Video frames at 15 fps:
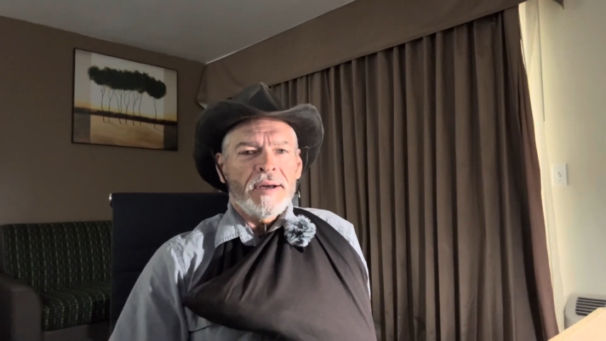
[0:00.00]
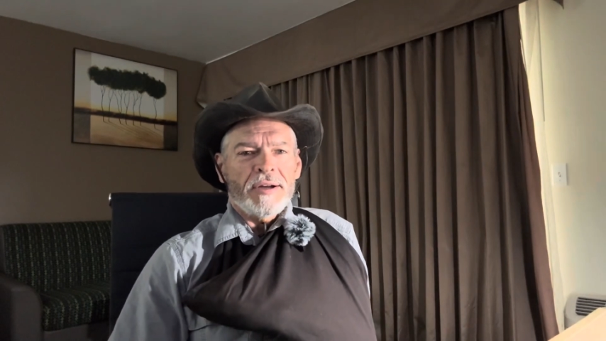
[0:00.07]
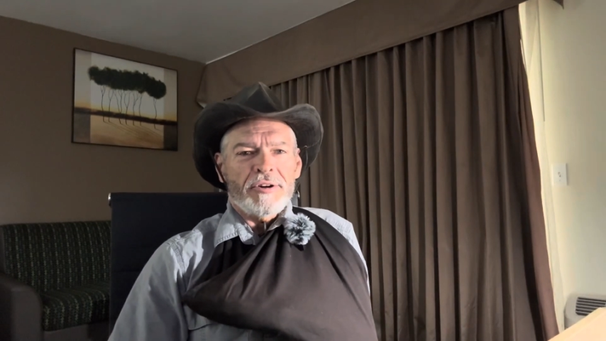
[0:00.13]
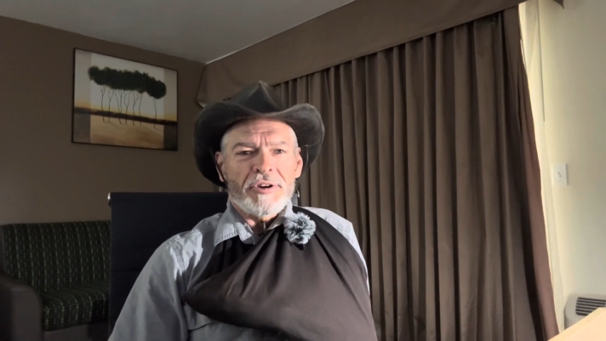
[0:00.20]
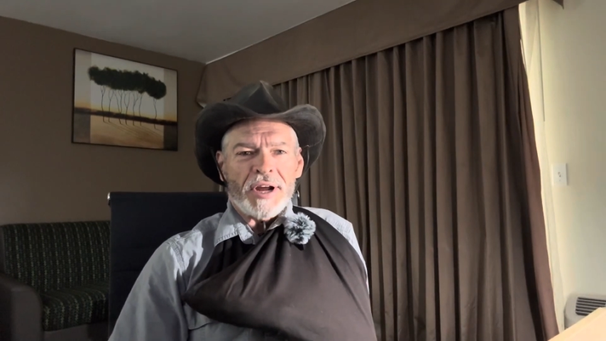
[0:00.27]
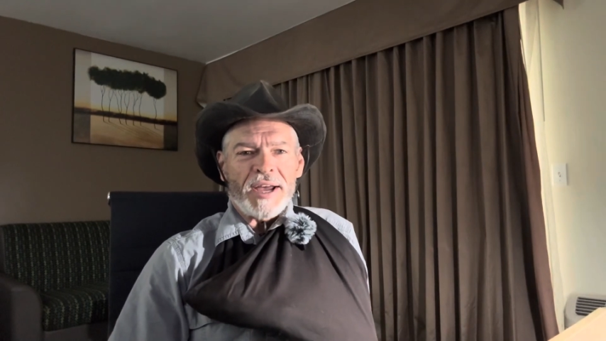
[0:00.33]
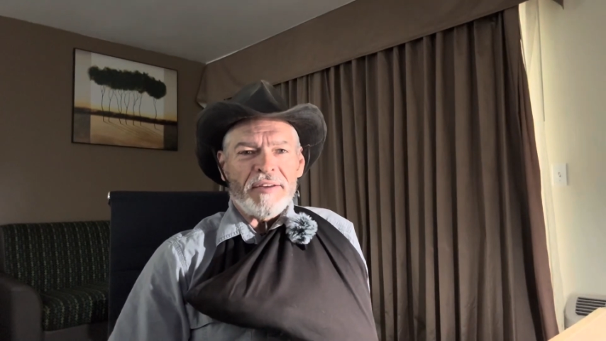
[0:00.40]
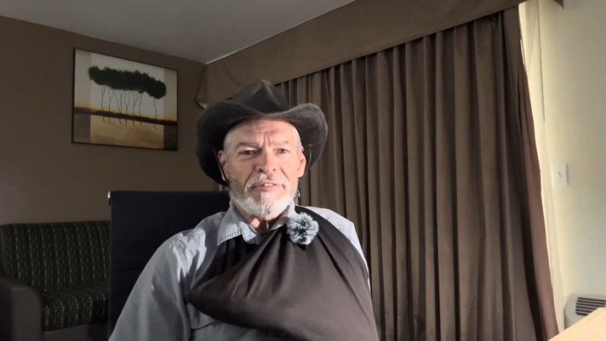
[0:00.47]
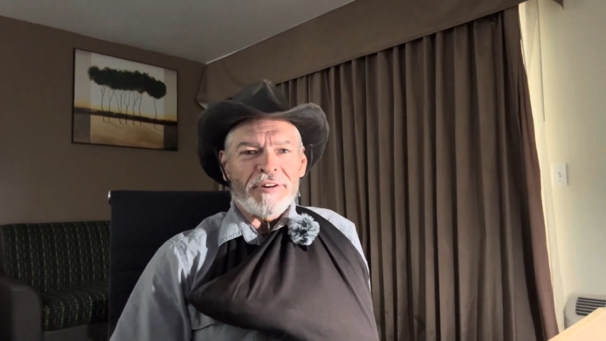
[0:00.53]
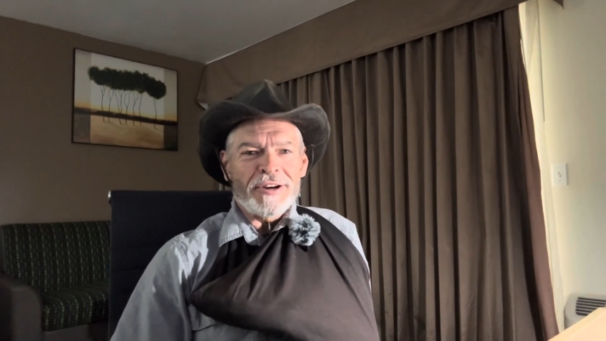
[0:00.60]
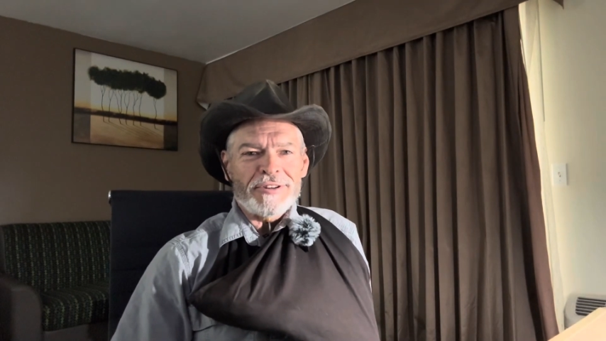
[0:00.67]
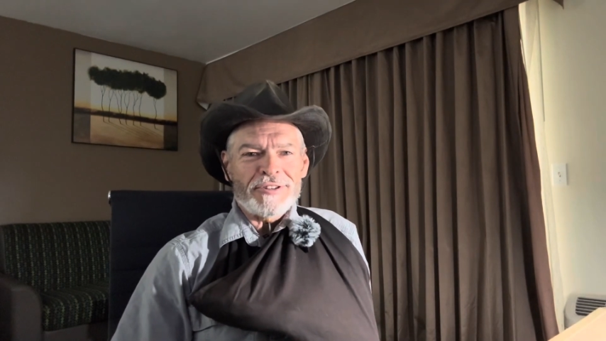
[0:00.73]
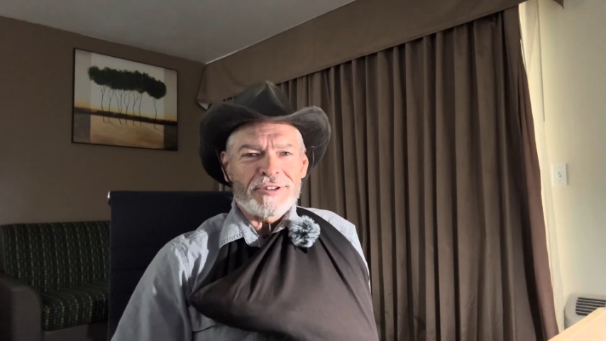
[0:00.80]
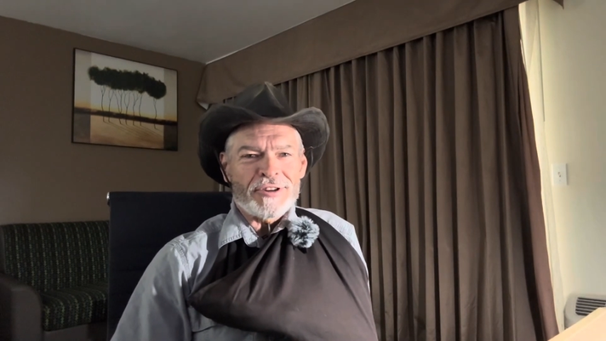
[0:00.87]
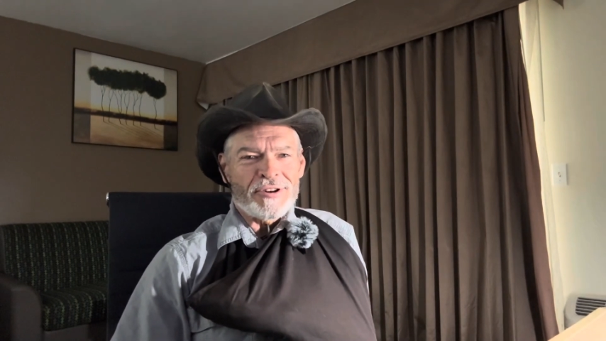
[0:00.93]
Good day,
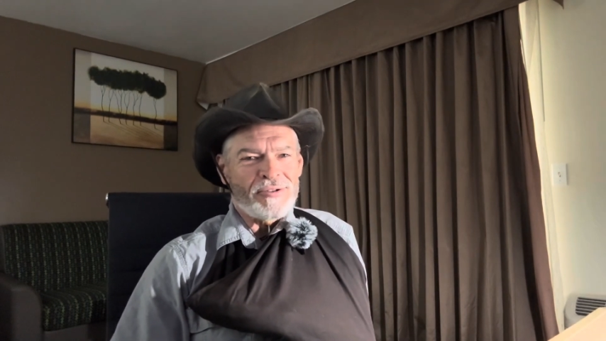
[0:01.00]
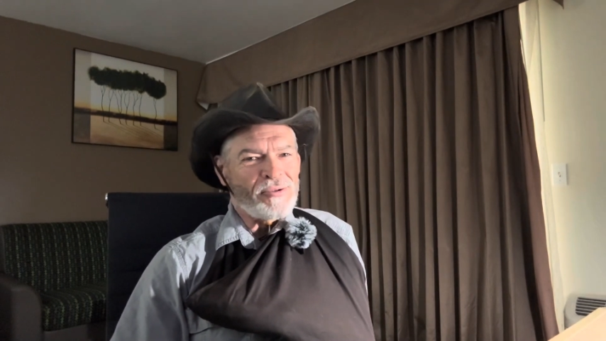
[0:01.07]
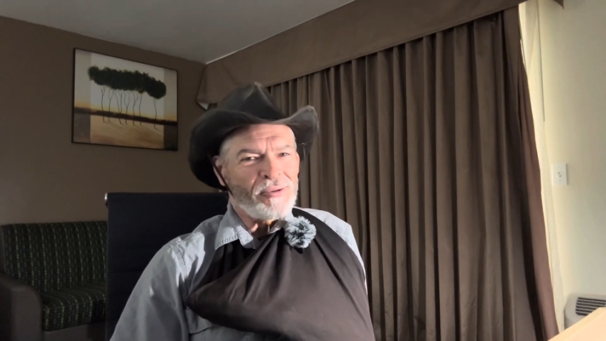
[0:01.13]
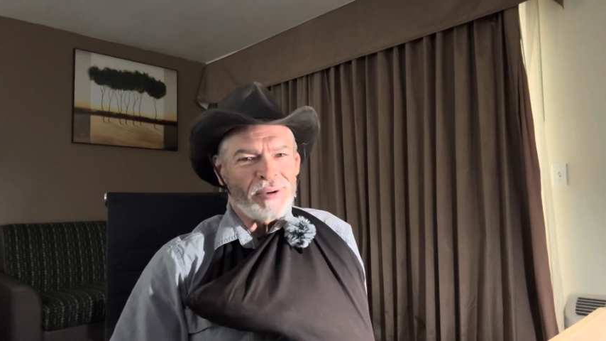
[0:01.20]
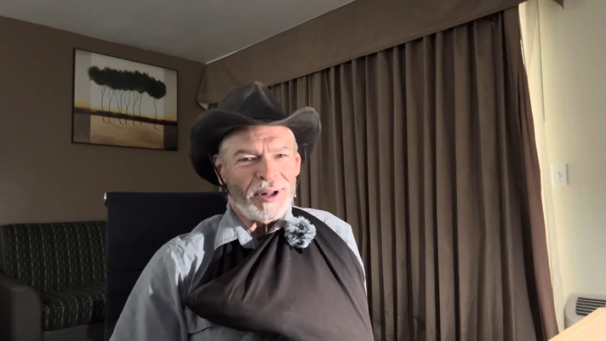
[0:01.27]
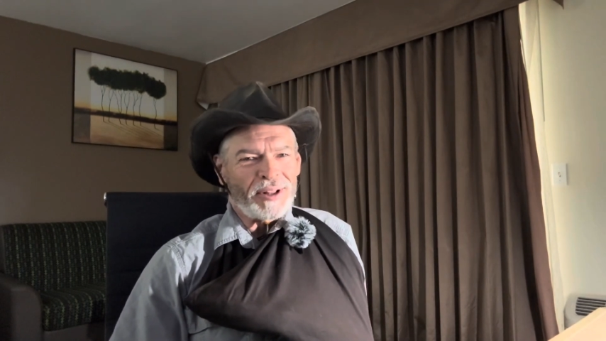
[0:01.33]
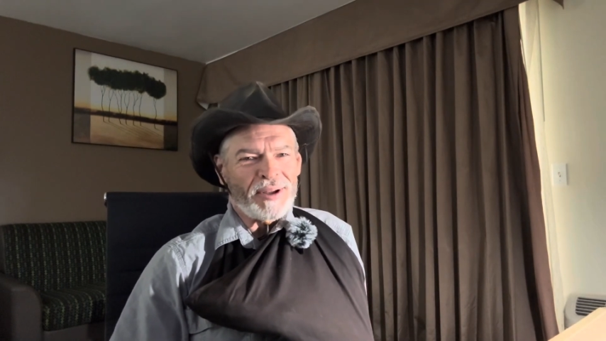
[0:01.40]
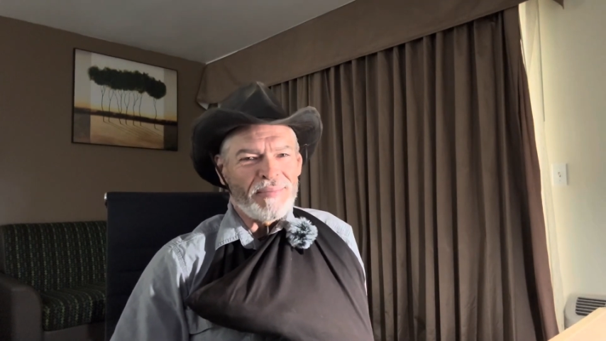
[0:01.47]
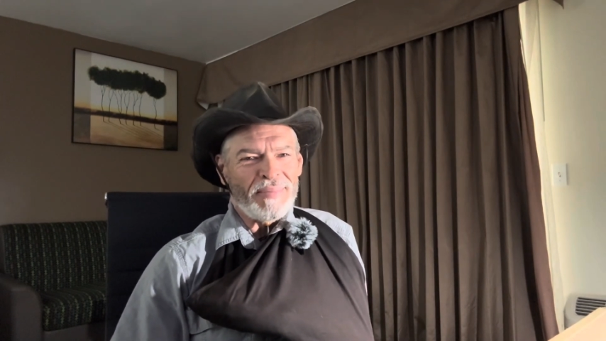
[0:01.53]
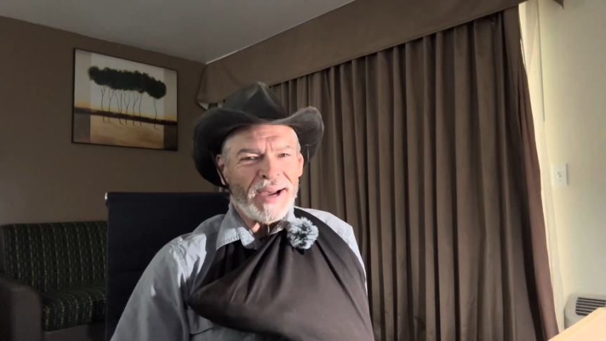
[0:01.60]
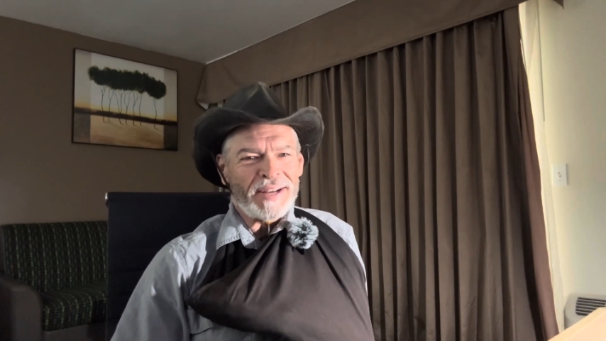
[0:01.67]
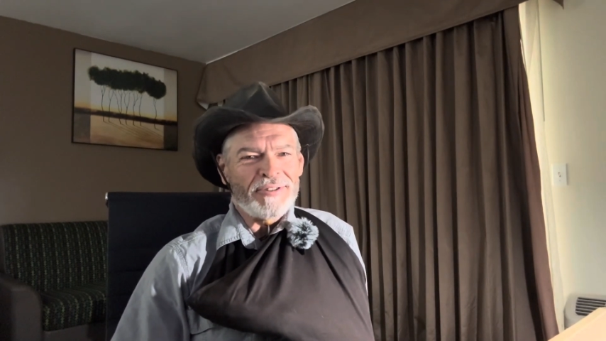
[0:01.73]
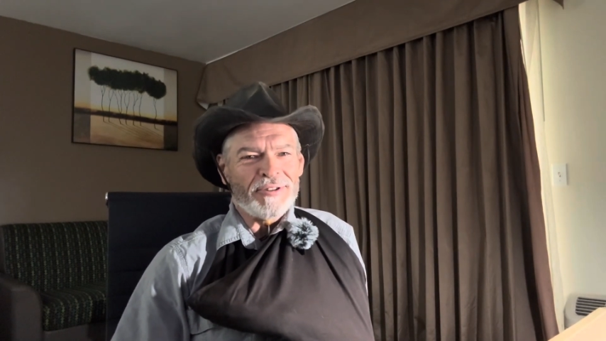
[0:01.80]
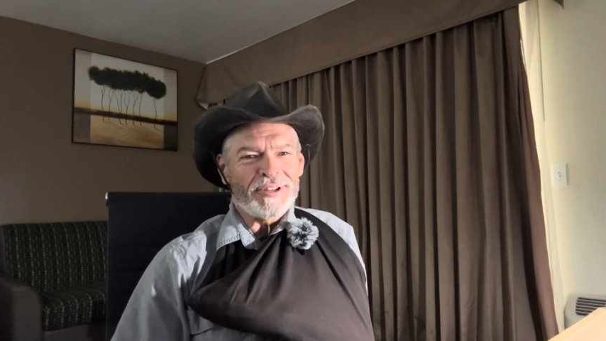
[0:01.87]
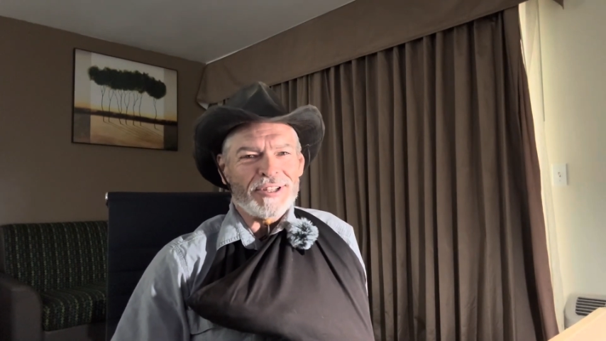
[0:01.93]
folks. Welcome
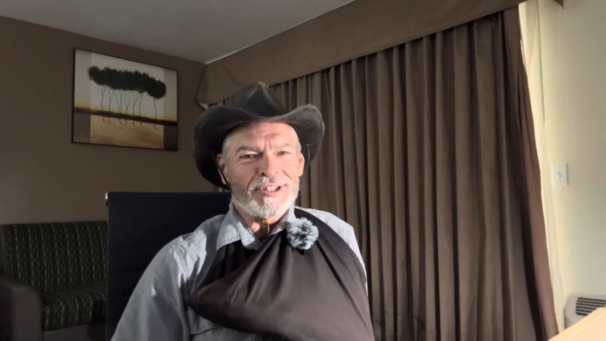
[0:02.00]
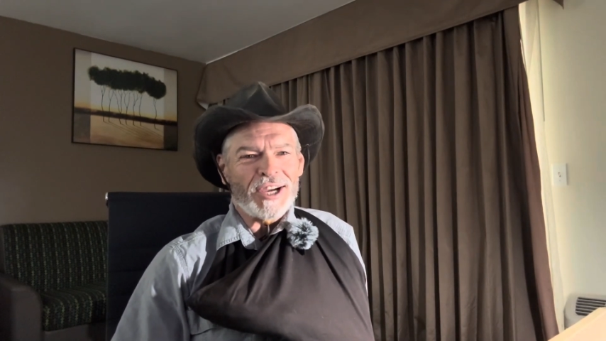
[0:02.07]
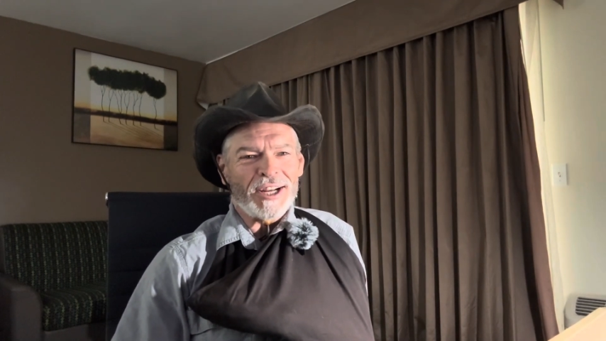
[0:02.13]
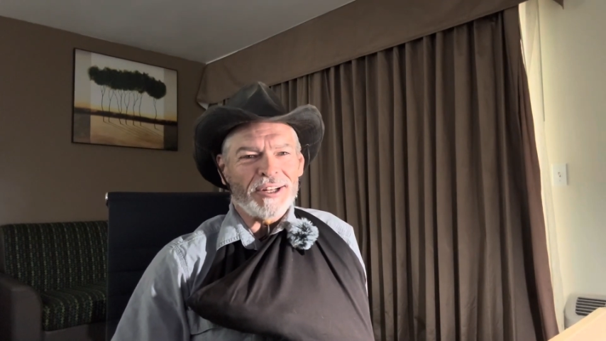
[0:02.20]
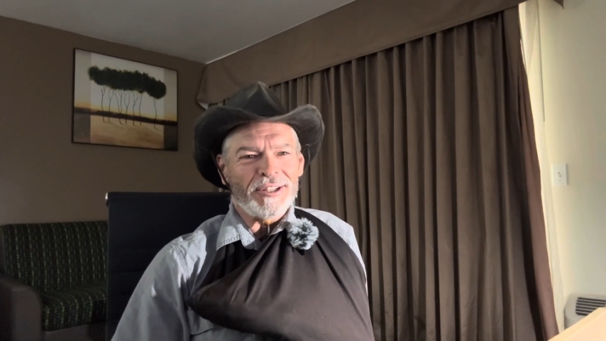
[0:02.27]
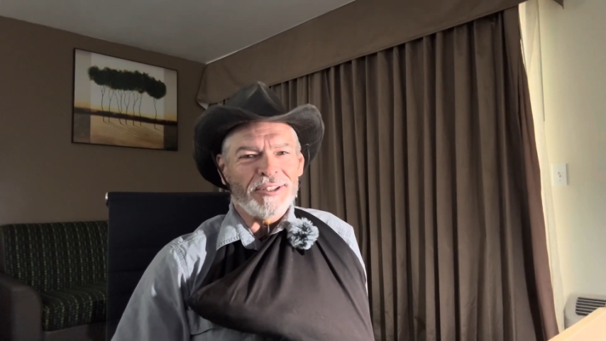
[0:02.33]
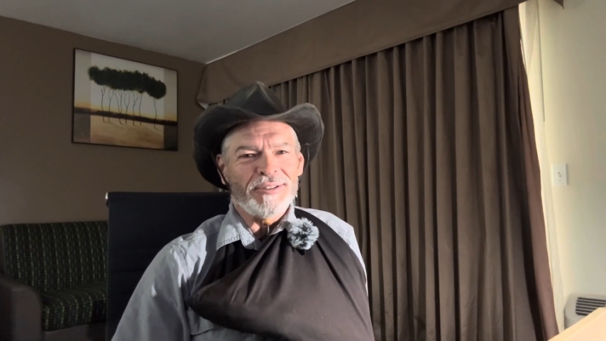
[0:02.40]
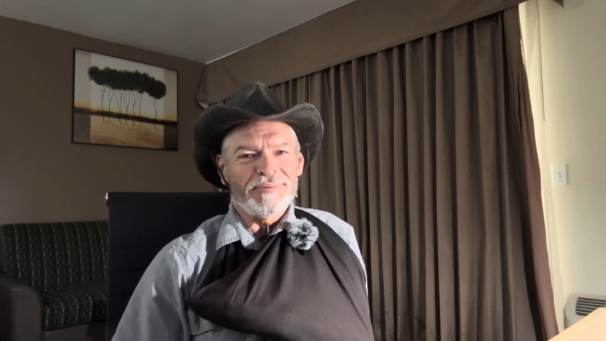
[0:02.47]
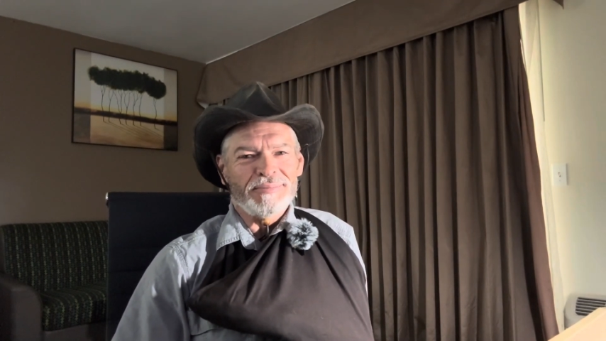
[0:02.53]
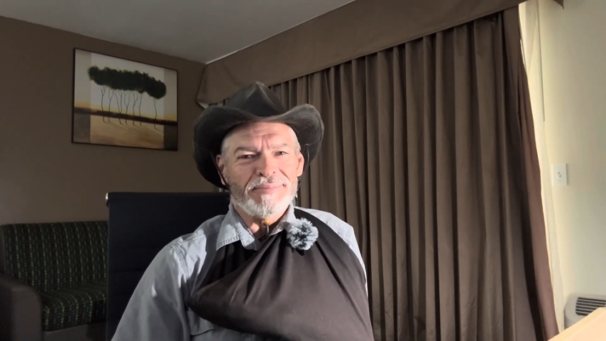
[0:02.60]
back to the channel.